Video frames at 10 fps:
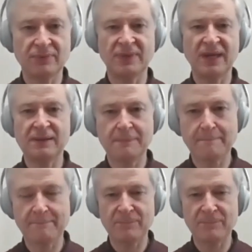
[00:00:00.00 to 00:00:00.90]
they
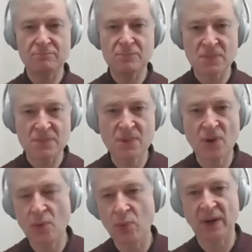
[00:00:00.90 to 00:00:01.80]

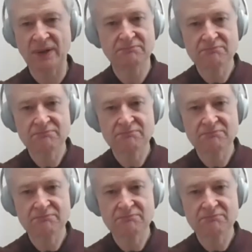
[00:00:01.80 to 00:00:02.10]
know what